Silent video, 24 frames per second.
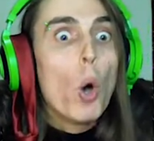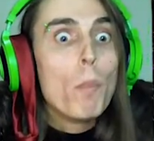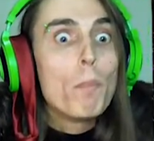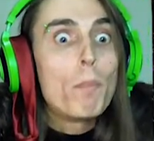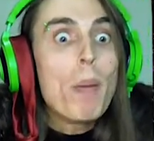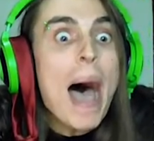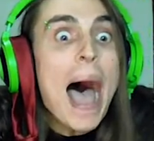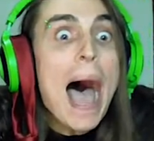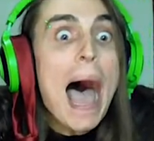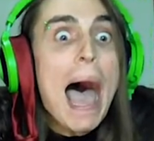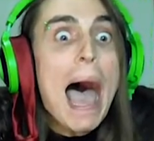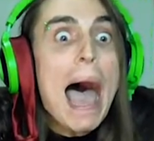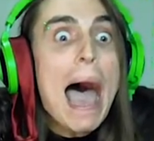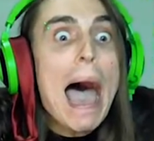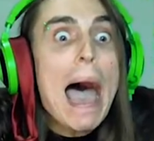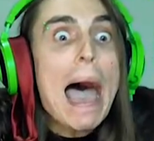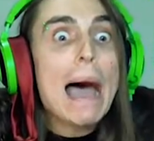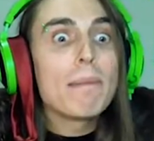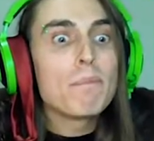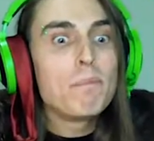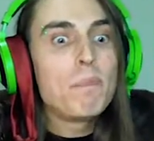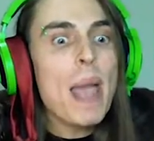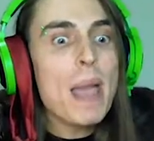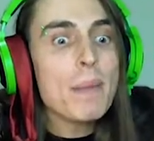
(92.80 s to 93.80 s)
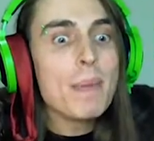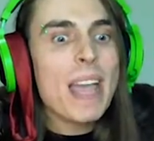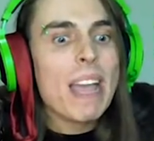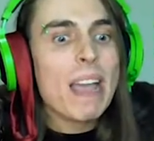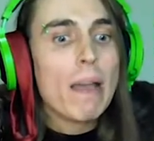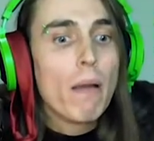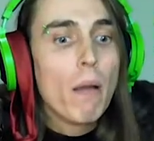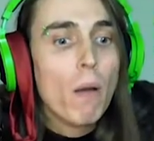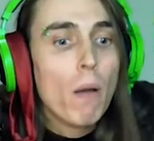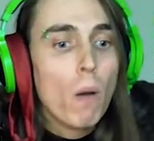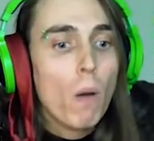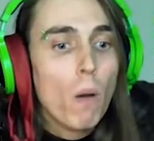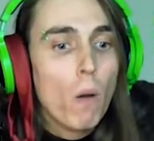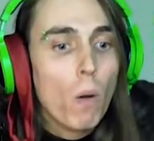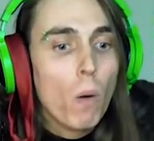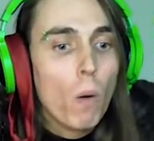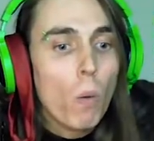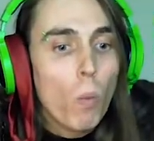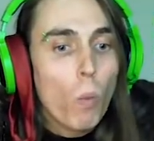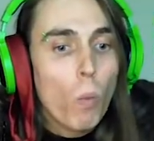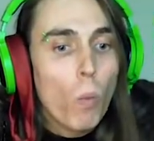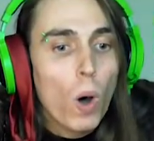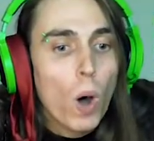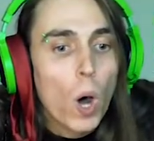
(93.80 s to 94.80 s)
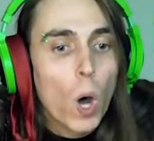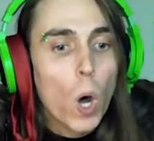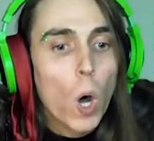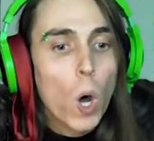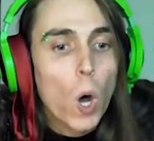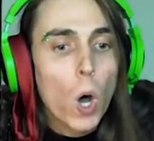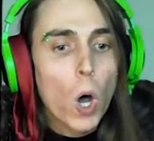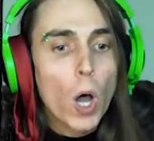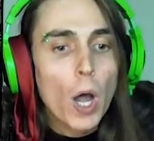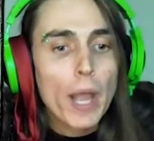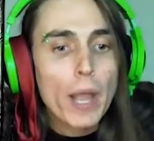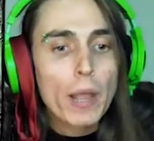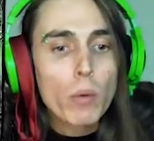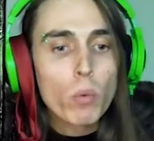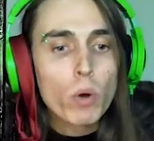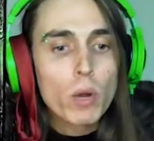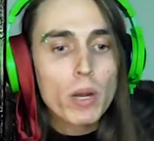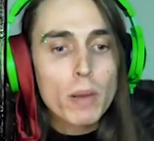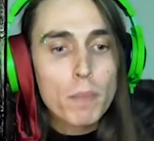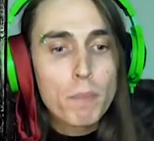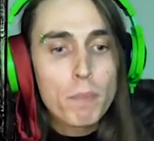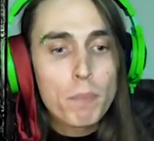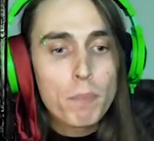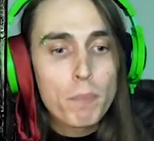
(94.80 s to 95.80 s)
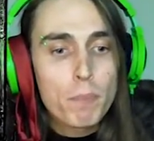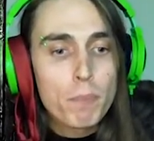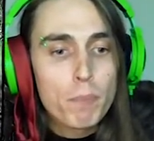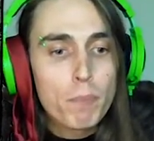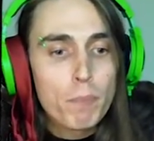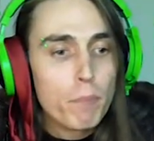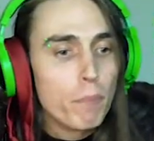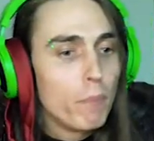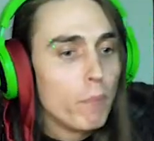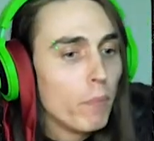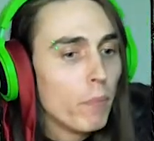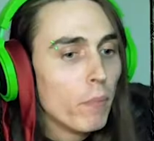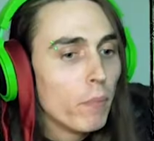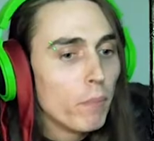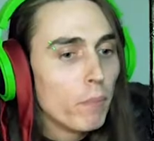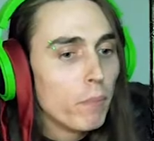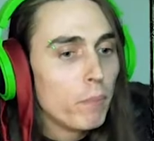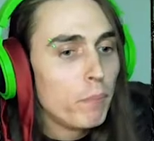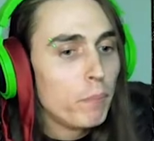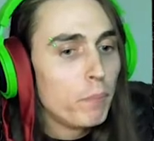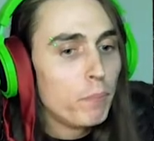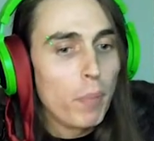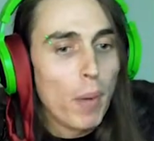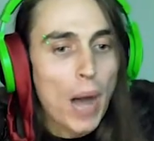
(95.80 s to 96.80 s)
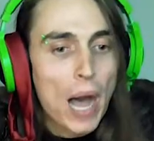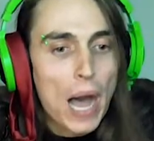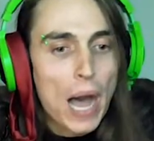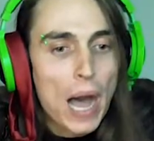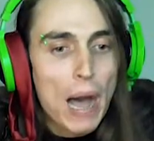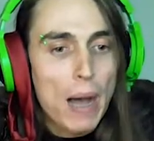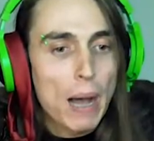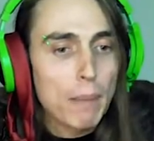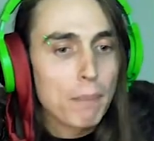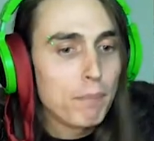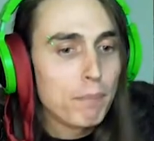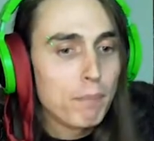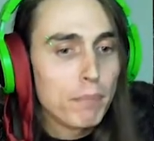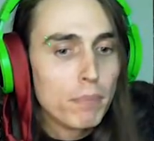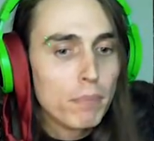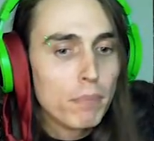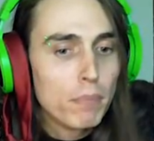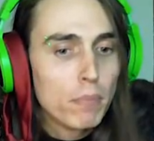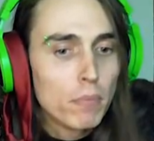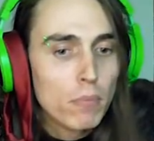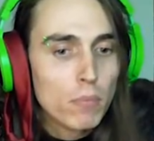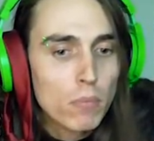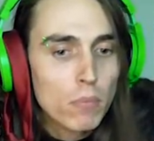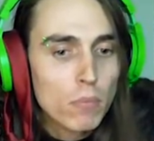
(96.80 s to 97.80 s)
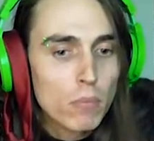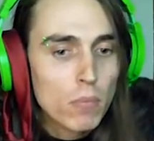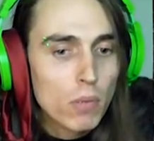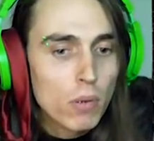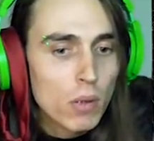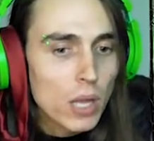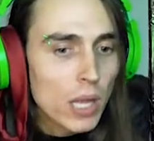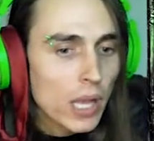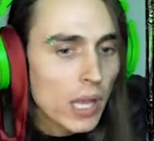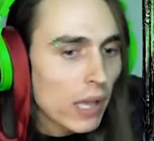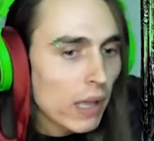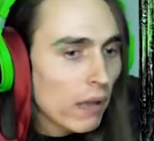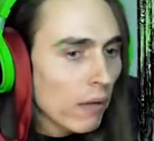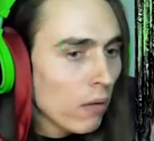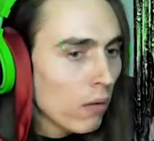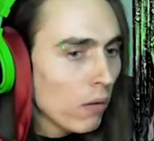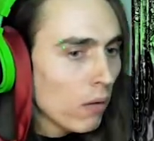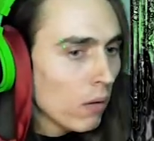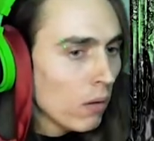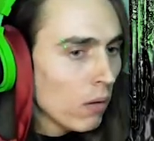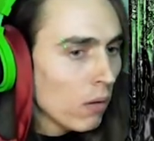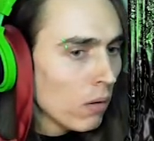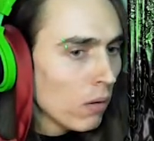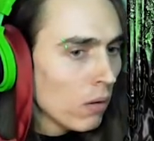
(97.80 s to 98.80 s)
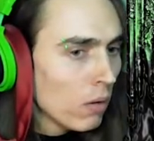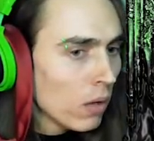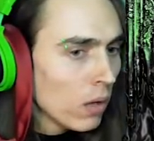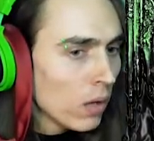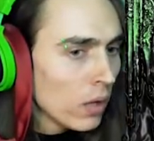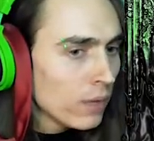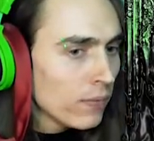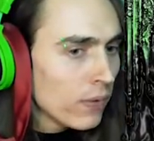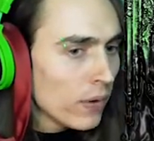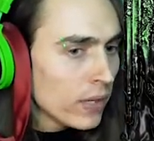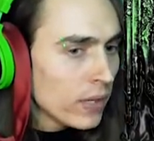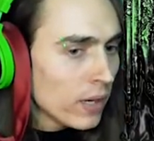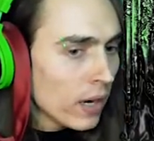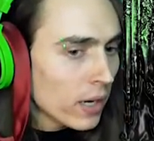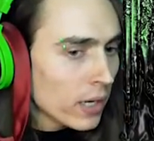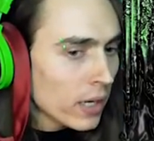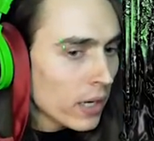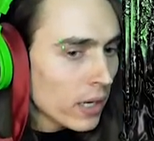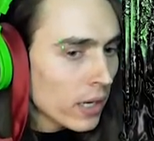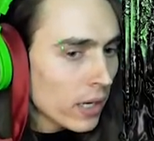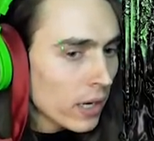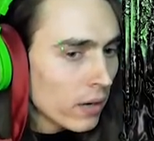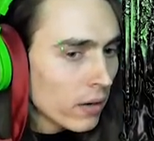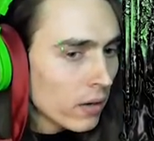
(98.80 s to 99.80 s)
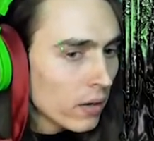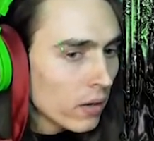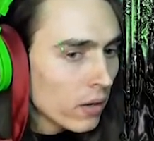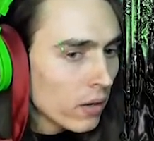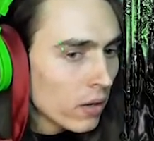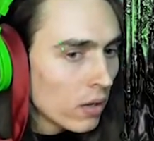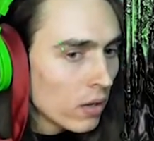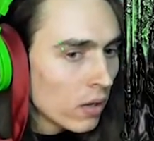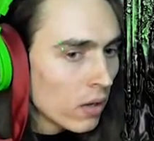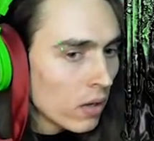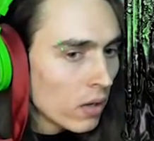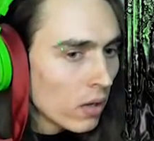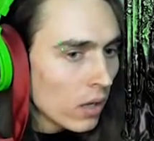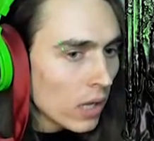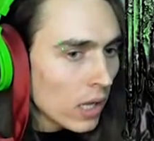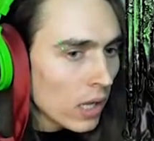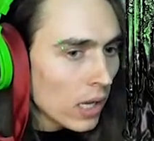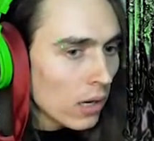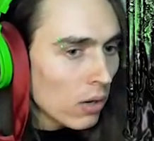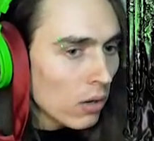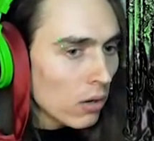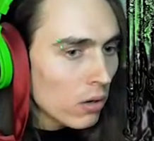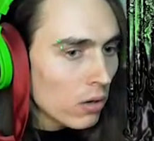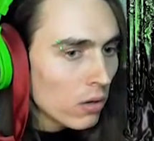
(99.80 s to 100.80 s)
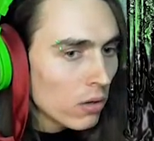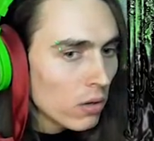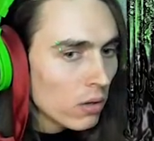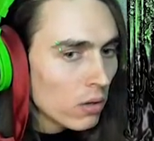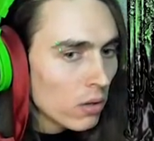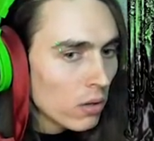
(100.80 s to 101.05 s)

Bad baby! Why would a... Bob? Eh? It's very dark in here. Hello?